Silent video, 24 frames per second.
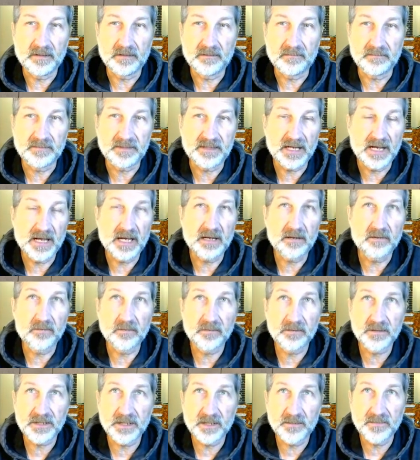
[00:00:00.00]
dagger
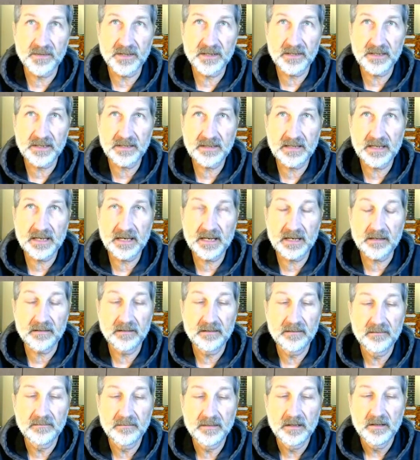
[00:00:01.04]
or something like that,
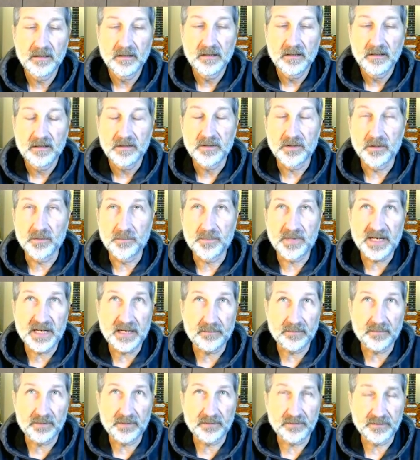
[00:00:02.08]
you'll be
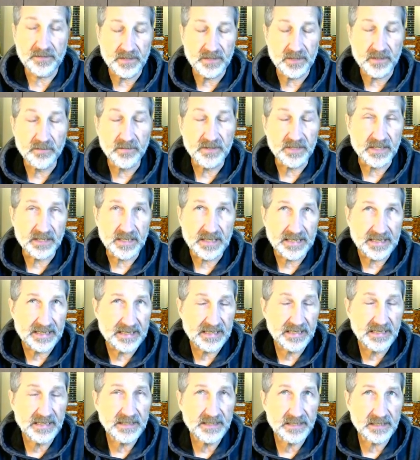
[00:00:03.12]
able to use it
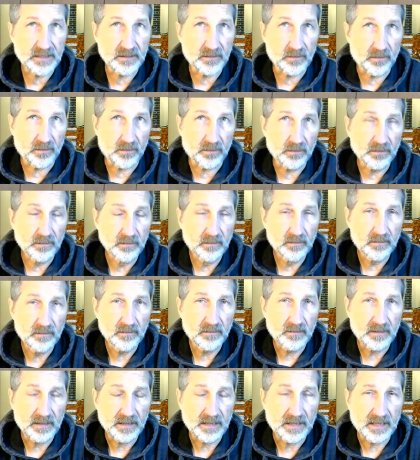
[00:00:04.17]
easier
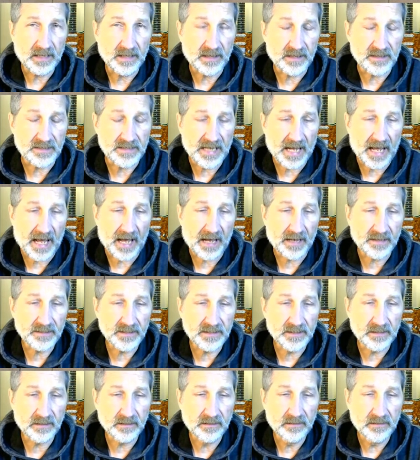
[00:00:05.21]
in a
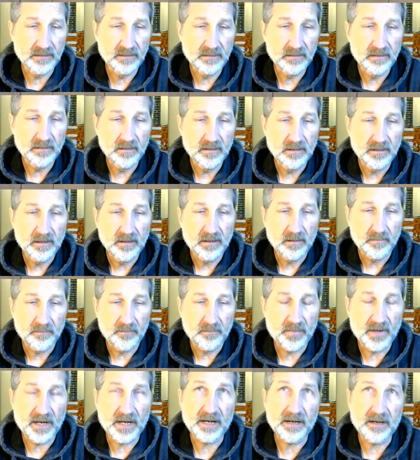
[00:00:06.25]
task,
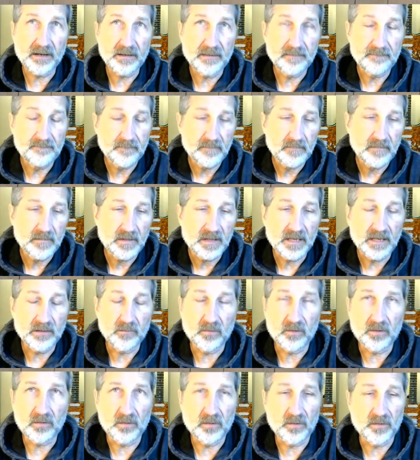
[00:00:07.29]
but it
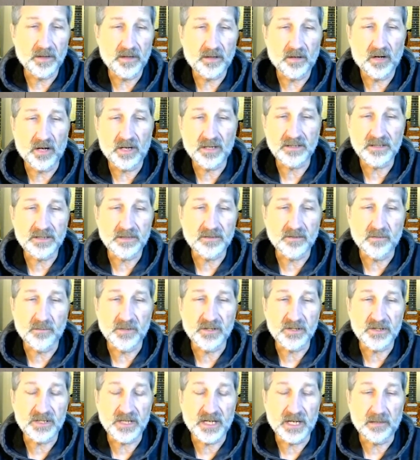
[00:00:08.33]
will only cause so
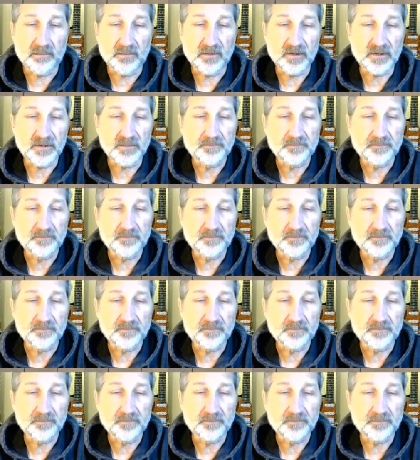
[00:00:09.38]
much damage.